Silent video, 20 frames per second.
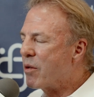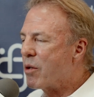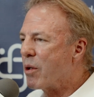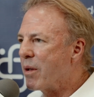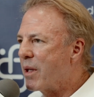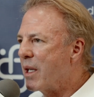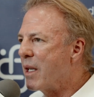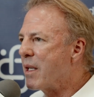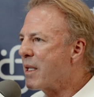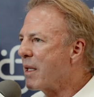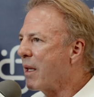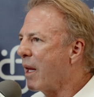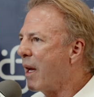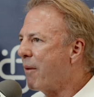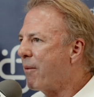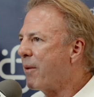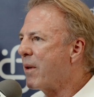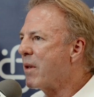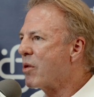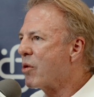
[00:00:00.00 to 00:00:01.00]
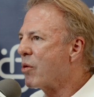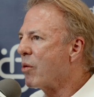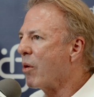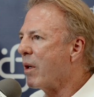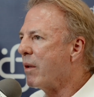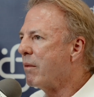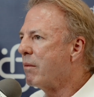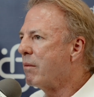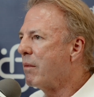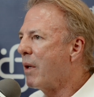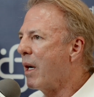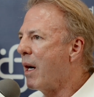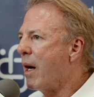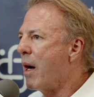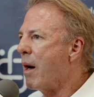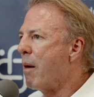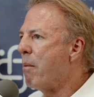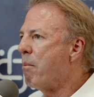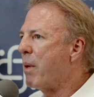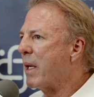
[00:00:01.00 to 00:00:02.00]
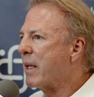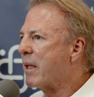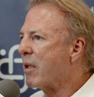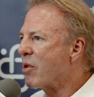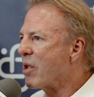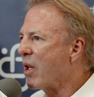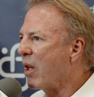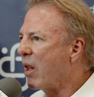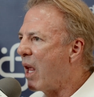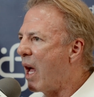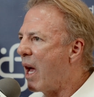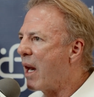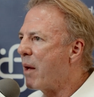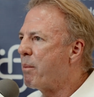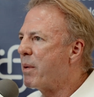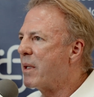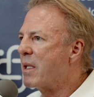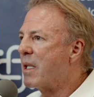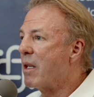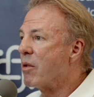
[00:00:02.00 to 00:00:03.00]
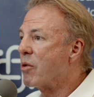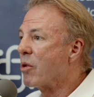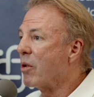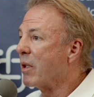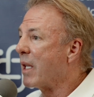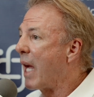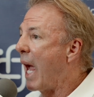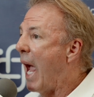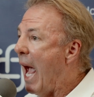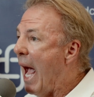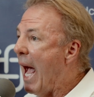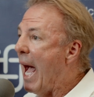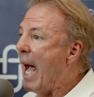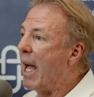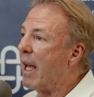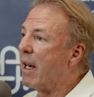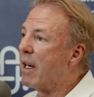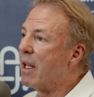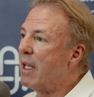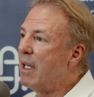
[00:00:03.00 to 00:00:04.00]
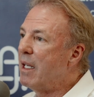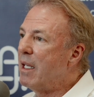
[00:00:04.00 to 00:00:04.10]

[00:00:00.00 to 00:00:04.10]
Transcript: truth is life is short, but there's a lot of potential to add